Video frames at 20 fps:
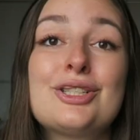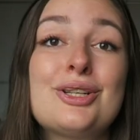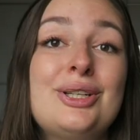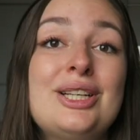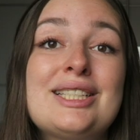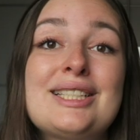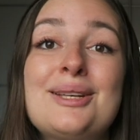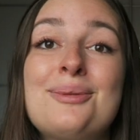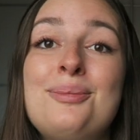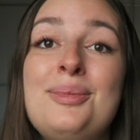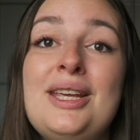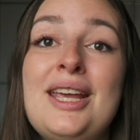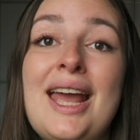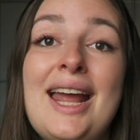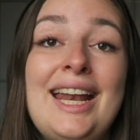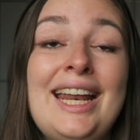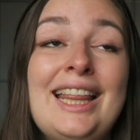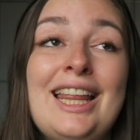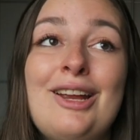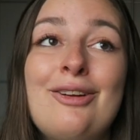So this can be
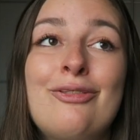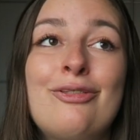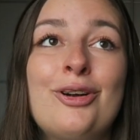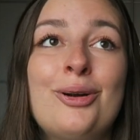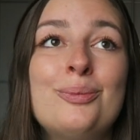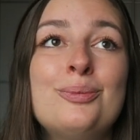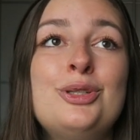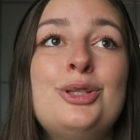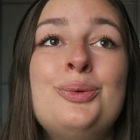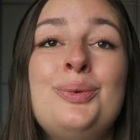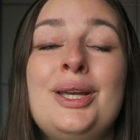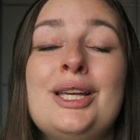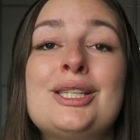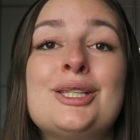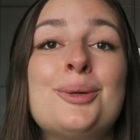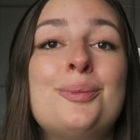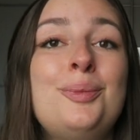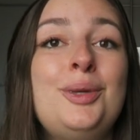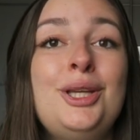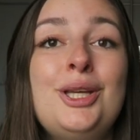anything from doing
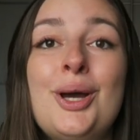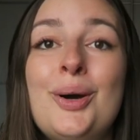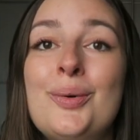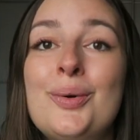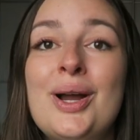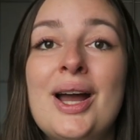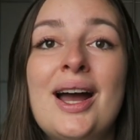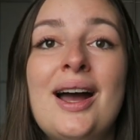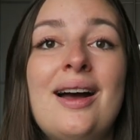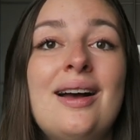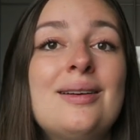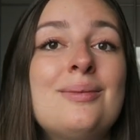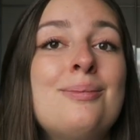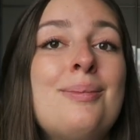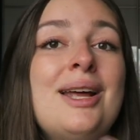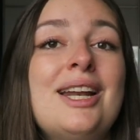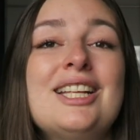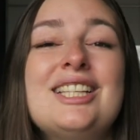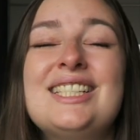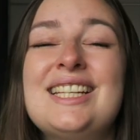some yoga,
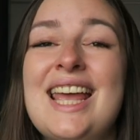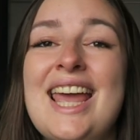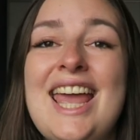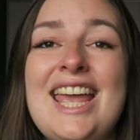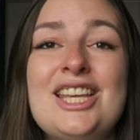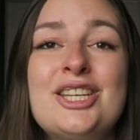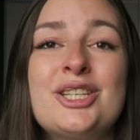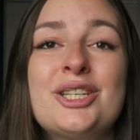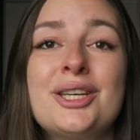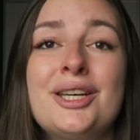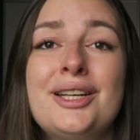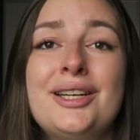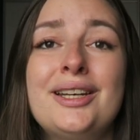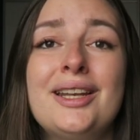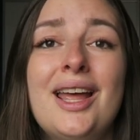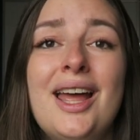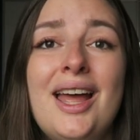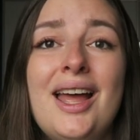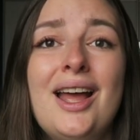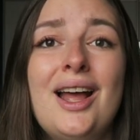
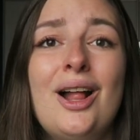meditation,